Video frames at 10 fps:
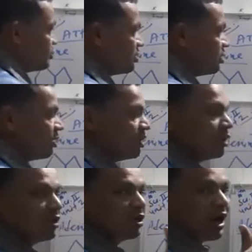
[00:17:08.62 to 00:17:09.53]
a
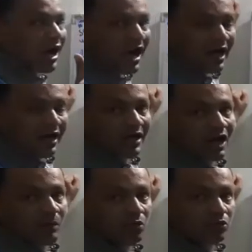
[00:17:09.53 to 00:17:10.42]
high
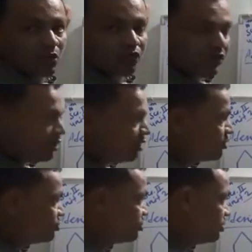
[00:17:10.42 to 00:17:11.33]
amount of
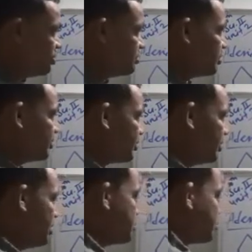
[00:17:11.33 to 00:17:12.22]
energy is
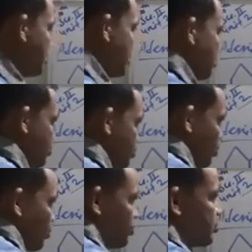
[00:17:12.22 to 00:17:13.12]
released.
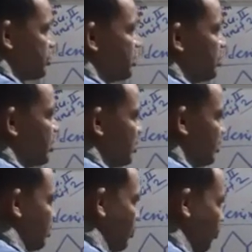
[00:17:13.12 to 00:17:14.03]
So see here
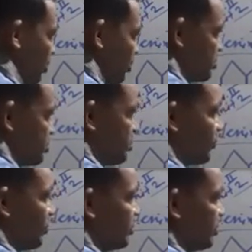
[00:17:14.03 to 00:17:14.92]
what is
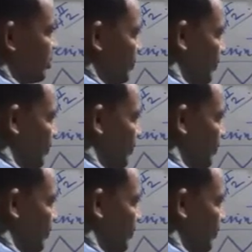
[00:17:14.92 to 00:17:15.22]
given here: